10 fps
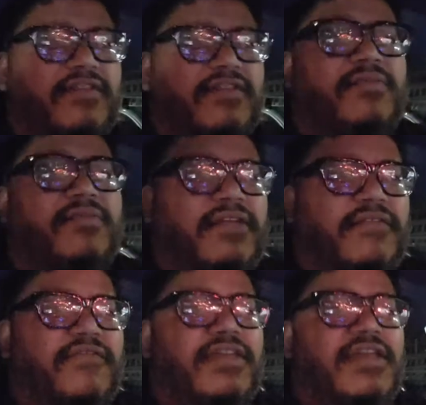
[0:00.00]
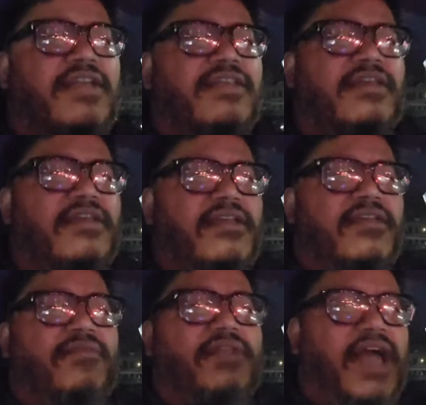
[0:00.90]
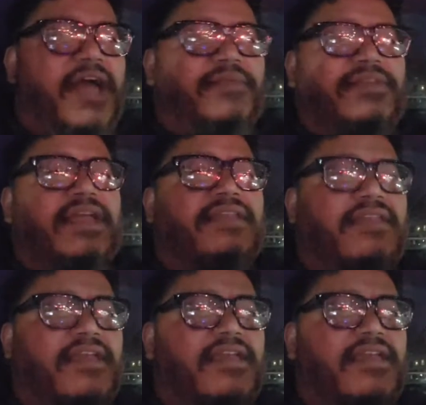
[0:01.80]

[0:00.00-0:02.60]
I will never forget what happened that day.